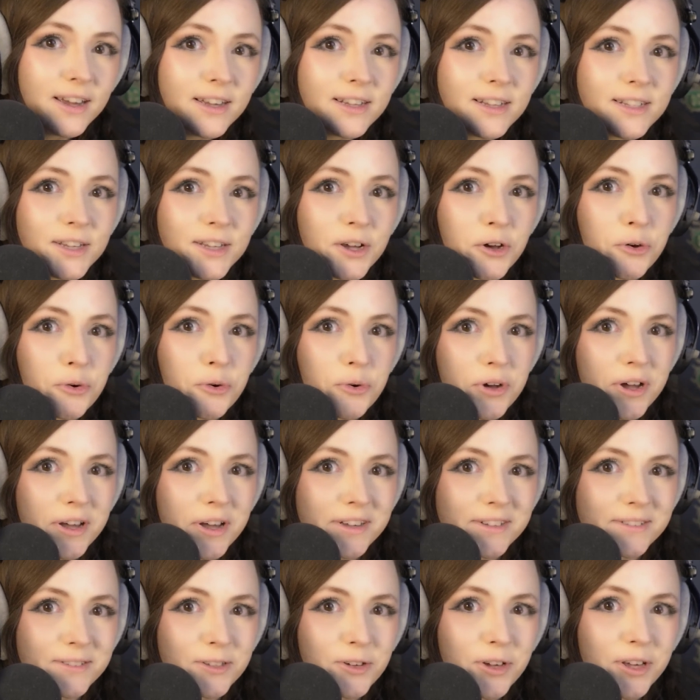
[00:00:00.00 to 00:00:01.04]

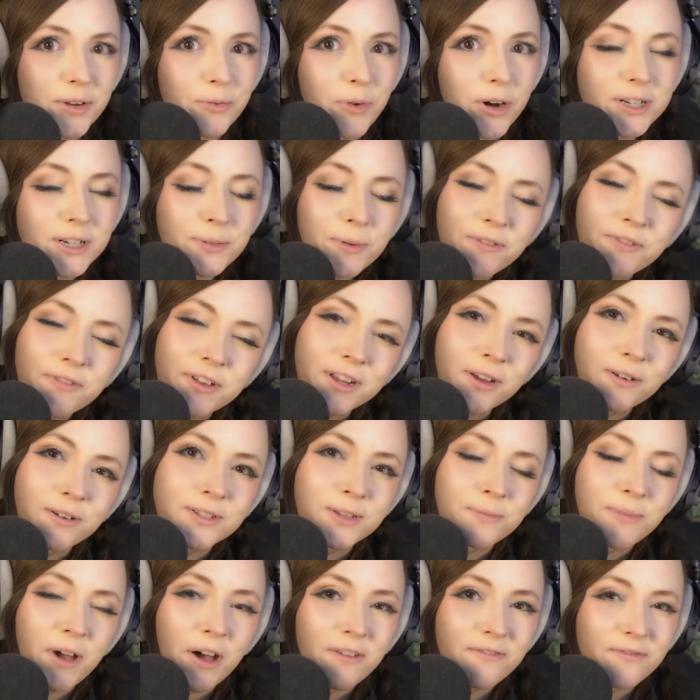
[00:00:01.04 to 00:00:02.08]
so you can watch my videos
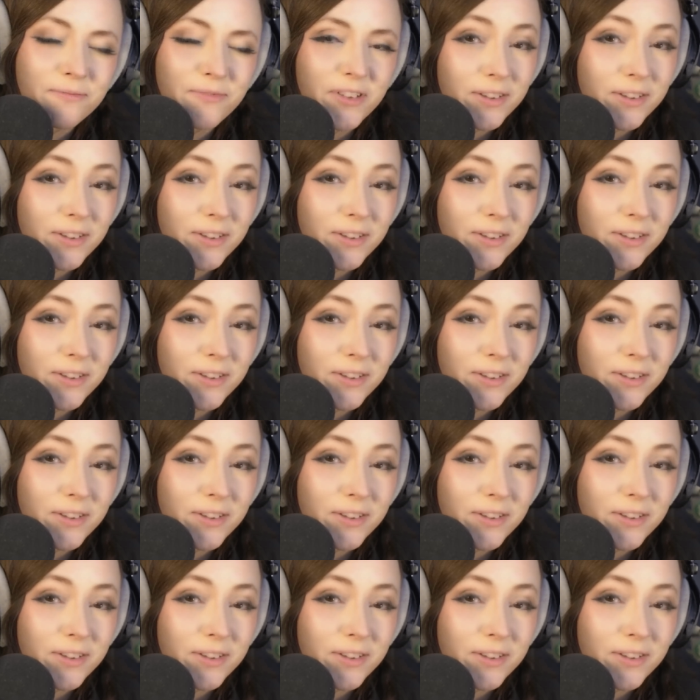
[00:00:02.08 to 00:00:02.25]
about